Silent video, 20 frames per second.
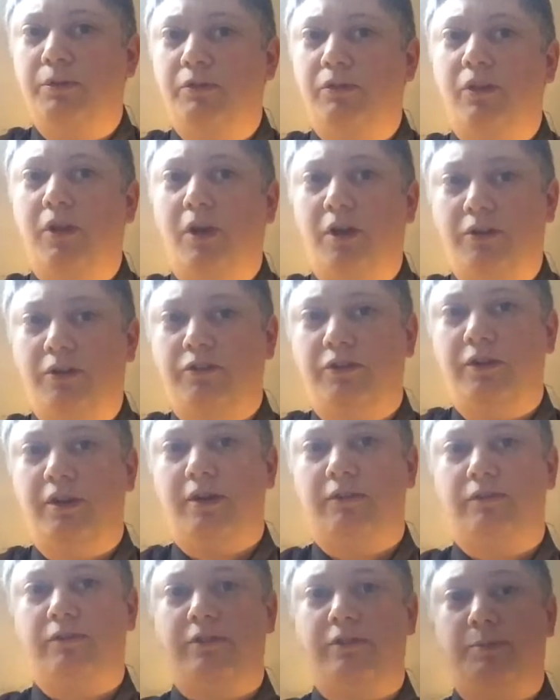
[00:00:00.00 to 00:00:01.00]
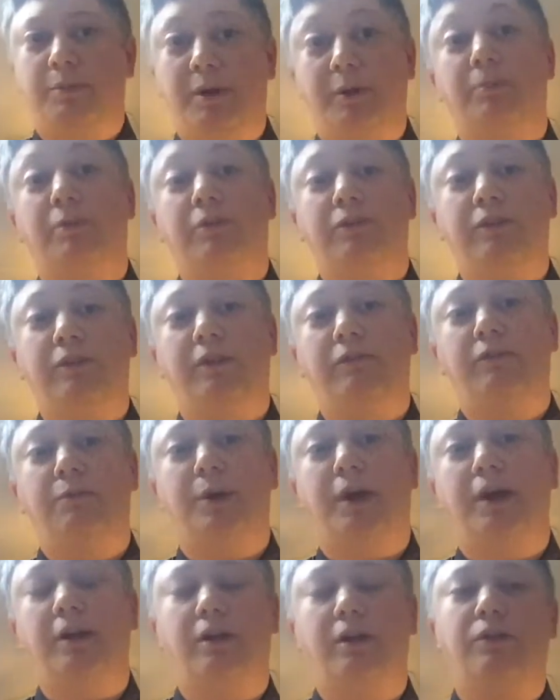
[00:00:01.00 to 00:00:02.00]
is large enough to be perceived
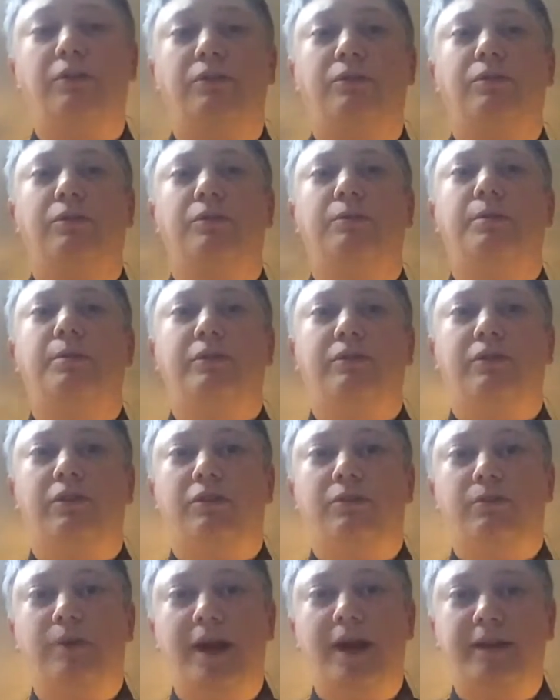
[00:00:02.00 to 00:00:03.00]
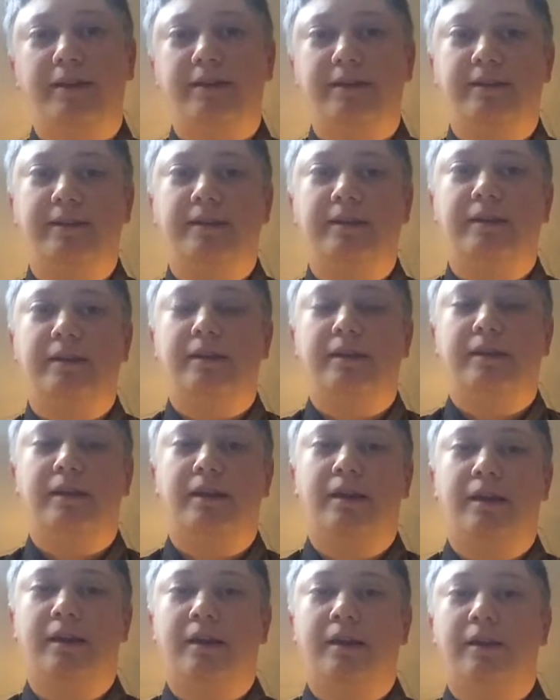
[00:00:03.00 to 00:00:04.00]
by another group as a threat.
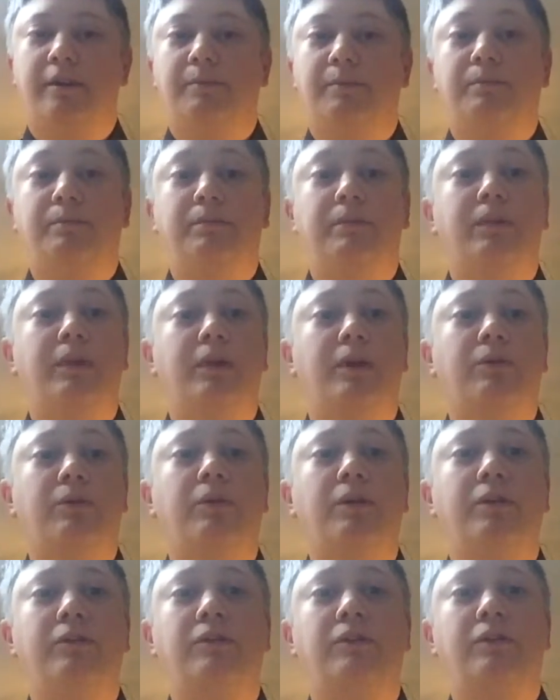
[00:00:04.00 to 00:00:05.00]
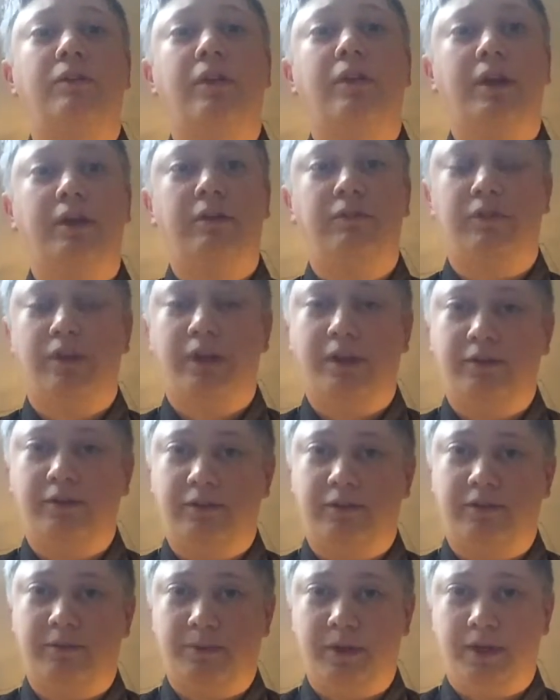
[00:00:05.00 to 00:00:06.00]
There wasn't a lot of
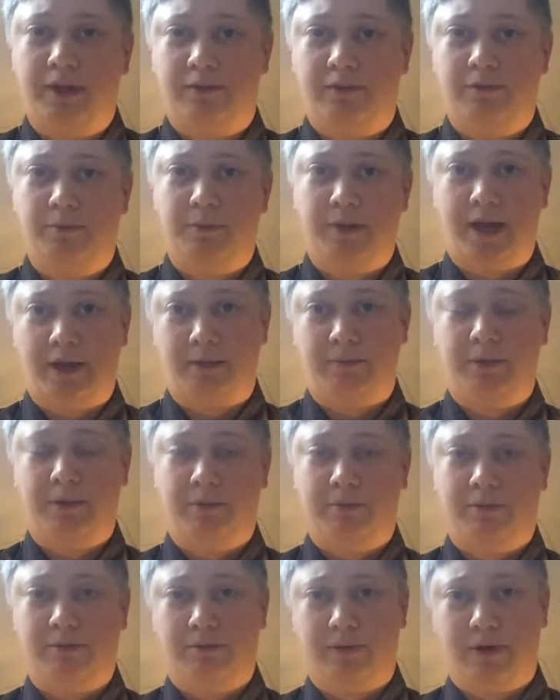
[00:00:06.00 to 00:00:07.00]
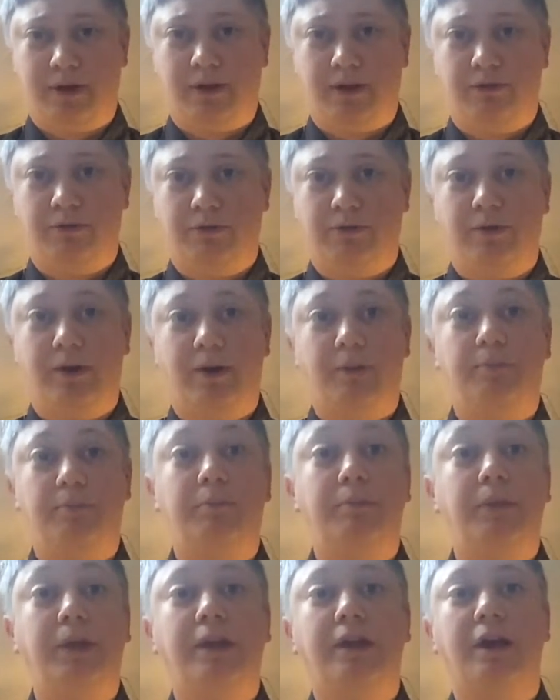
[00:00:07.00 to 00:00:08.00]
racism against black people where I grew up
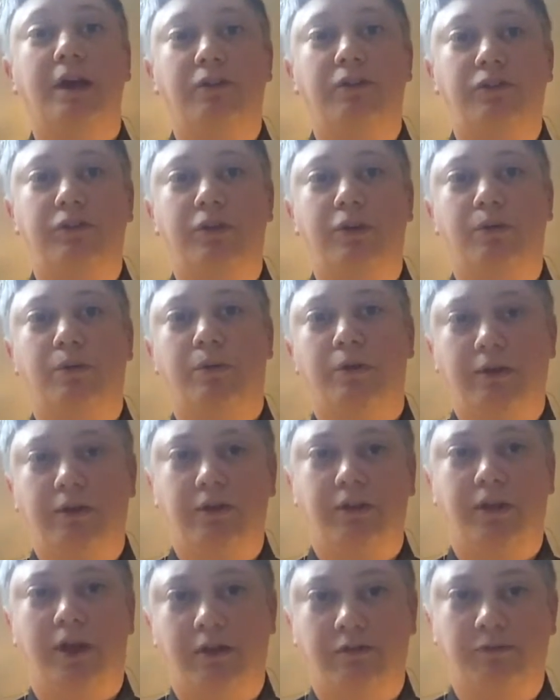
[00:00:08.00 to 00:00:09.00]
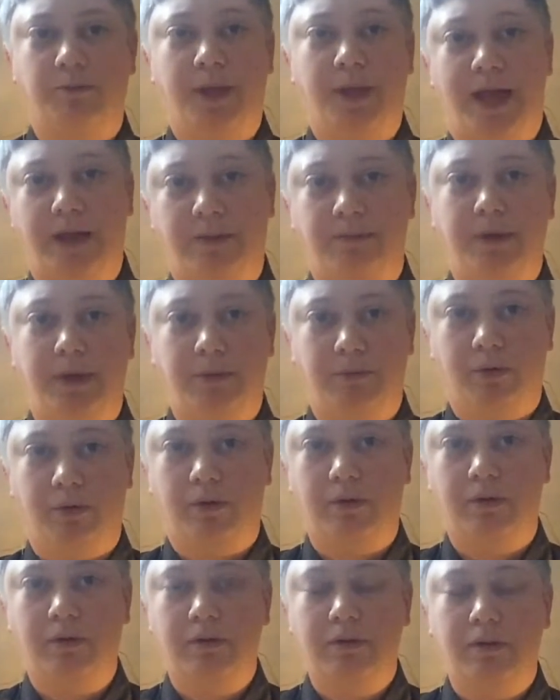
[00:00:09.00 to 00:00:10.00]
because there weren't a lot of black
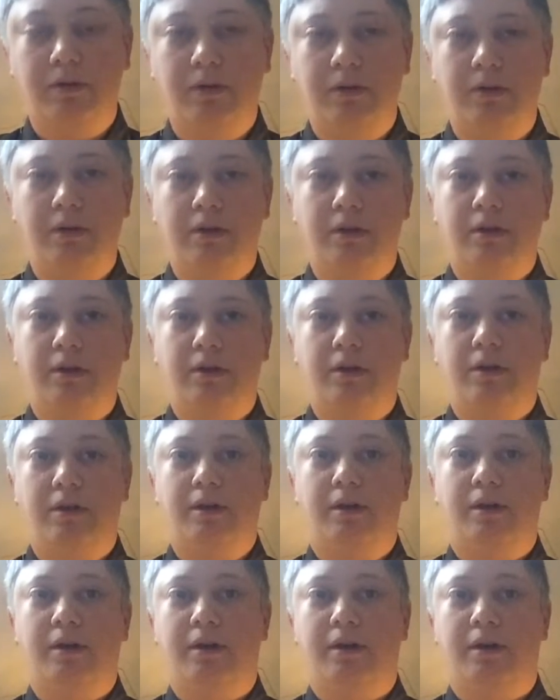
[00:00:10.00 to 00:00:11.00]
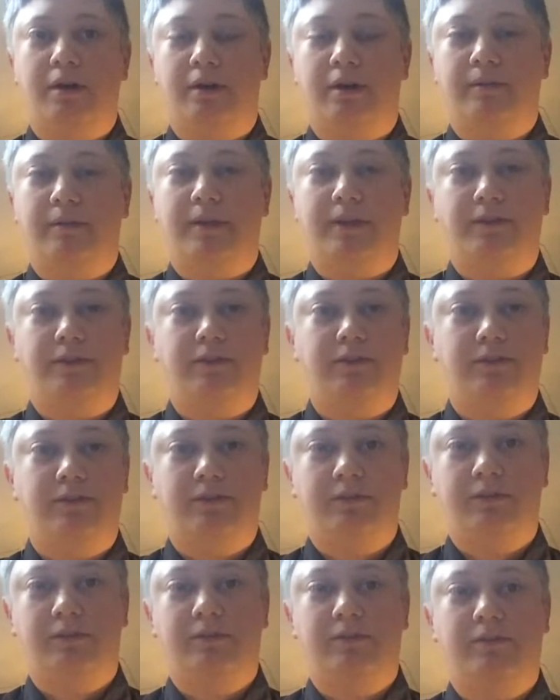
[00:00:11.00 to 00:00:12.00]
people.
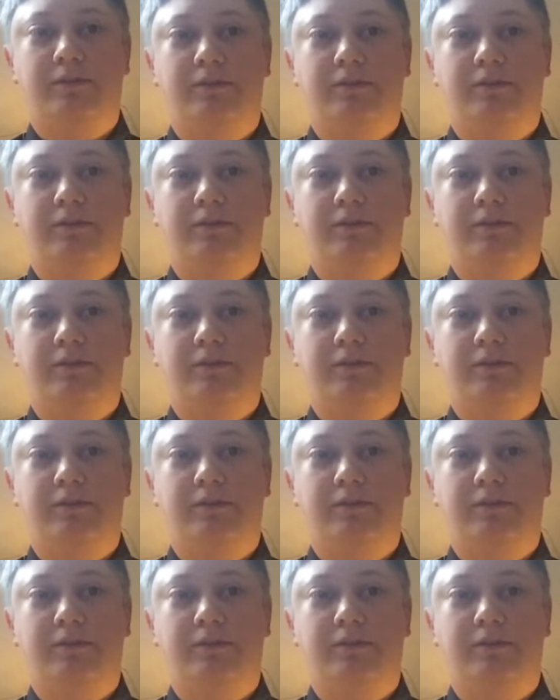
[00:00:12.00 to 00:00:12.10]
That's